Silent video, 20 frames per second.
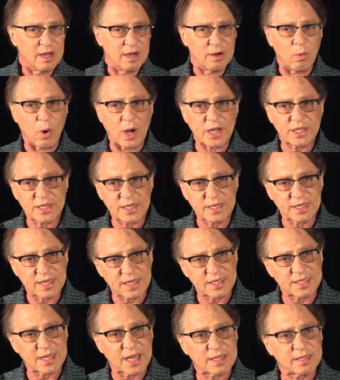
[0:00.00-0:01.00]
Watson
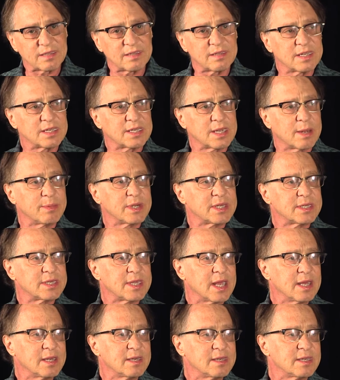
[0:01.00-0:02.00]
does that to some
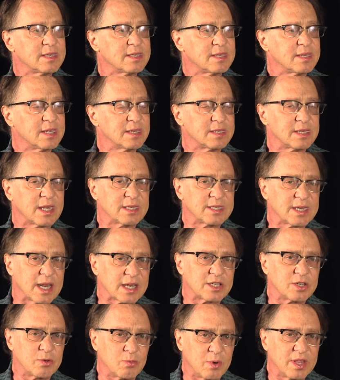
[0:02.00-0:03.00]
extent. It doesn't
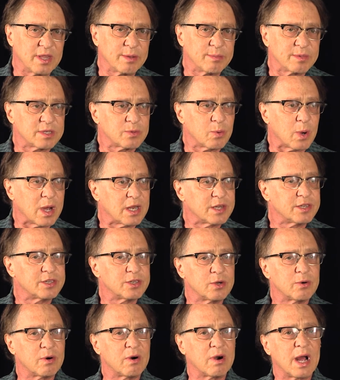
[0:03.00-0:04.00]
actually read them as well as
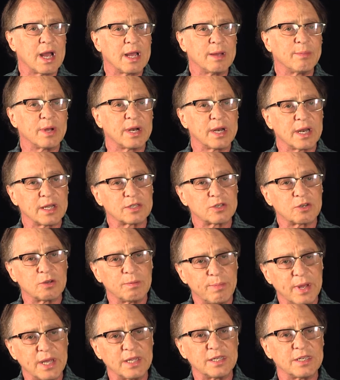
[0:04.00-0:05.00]
you or I, but it has good
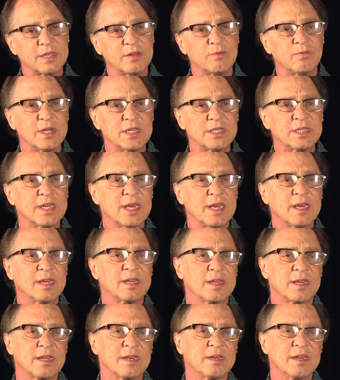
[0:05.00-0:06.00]
Bayesian reasoning
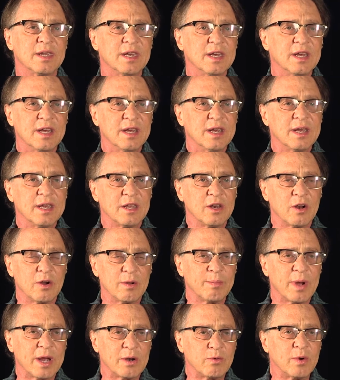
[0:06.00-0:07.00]
and can, it
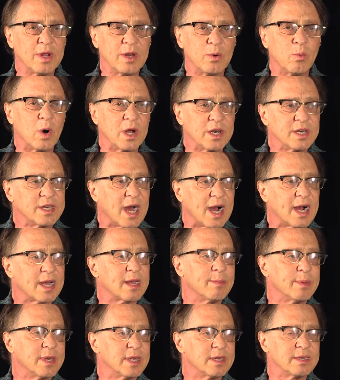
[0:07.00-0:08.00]
might read one
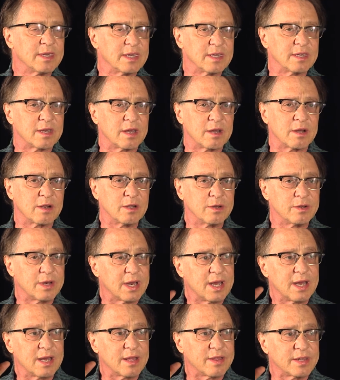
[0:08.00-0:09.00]
document and conclude,
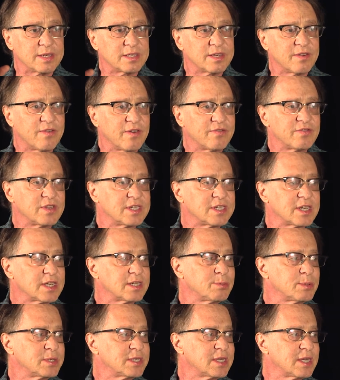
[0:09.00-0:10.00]
there's a
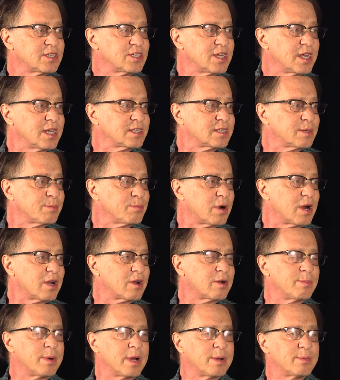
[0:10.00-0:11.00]
56% chance that Barack
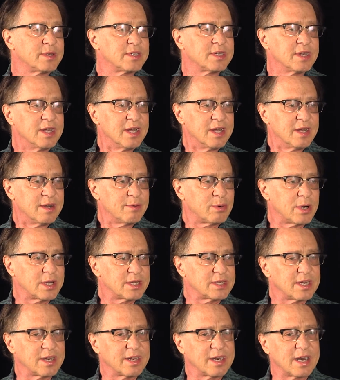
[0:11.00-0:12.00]
Obama's
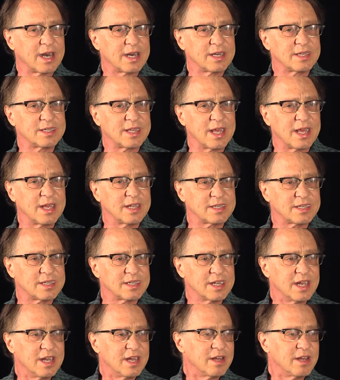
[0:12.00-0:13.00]
president of the United States.
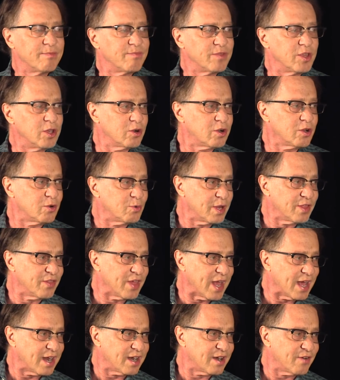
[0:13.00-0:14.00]
You could read
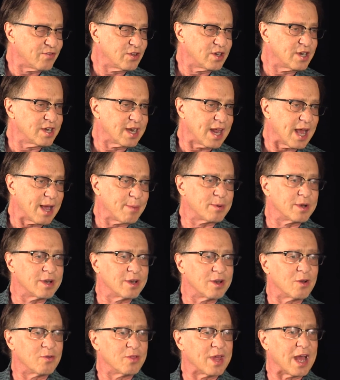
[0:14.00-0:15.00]
that, and if you didn't happen to
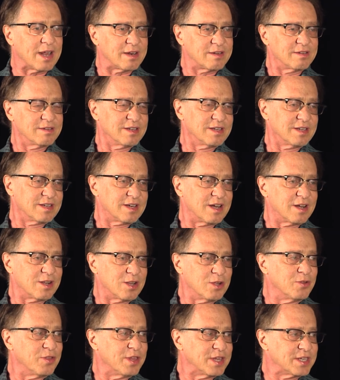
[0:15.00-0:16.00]
know that,
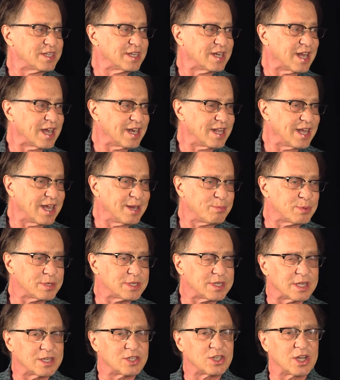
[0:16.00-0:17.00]
conclude there's a
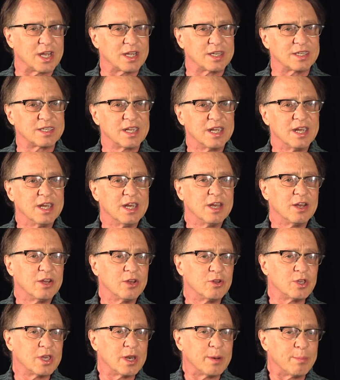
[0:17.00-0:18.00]
98% chance.
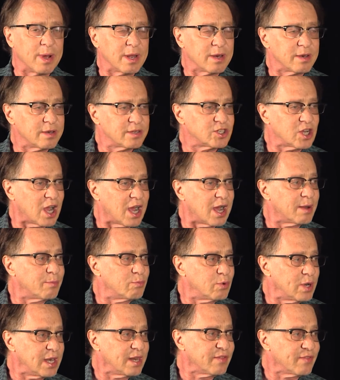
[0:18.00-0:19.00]
You did a better job
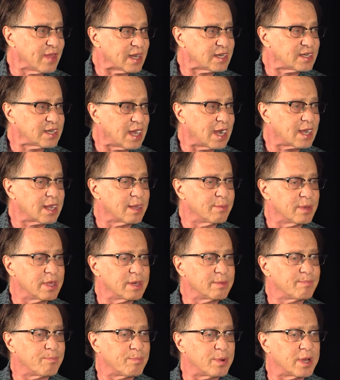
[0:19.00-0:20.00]
reading that
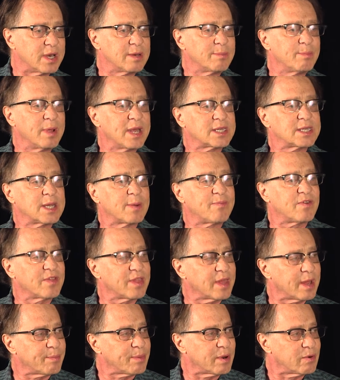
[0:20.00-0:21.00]
document, but it makes up for
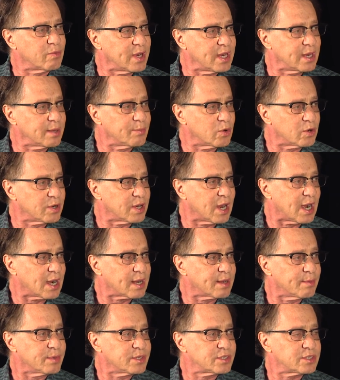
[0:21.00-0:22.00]
that by reading more
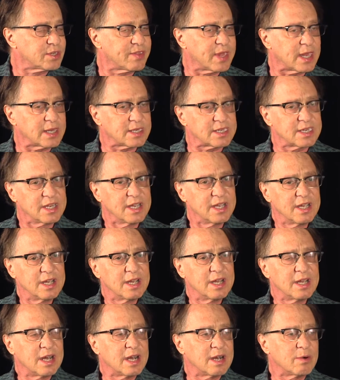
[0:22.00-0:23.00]
documents. So that's
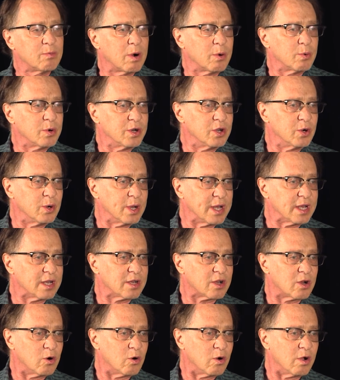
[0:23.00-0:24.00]
what we're doing
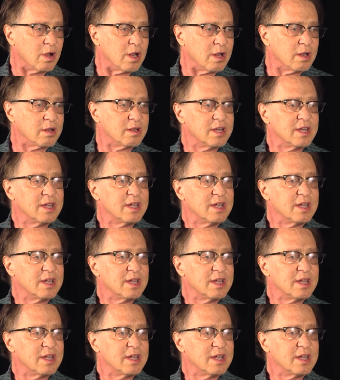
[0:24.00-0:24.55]
at Google.